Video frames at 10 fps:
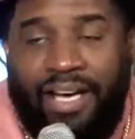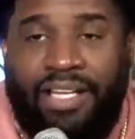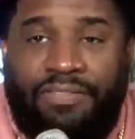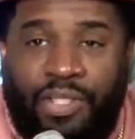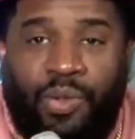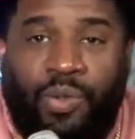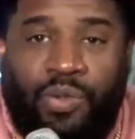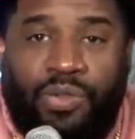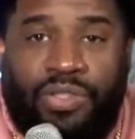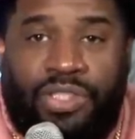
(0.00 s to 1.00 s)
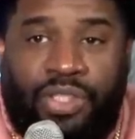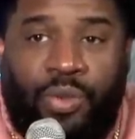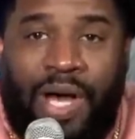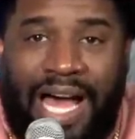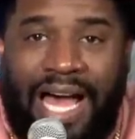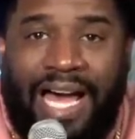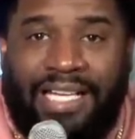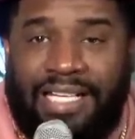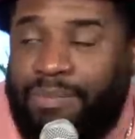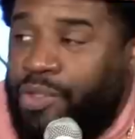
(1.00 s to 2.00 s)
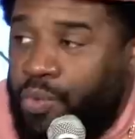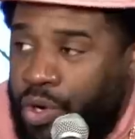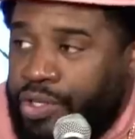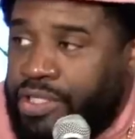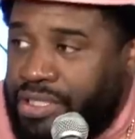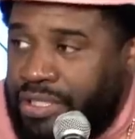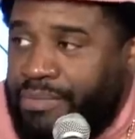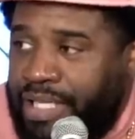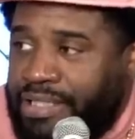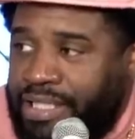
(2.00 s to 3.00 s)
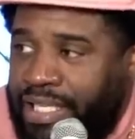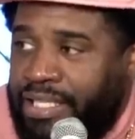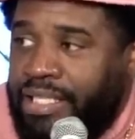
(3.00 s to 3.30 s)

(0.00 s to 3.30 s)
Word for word: Mm-hmm. Now, if you too high to come to work or something like well, that.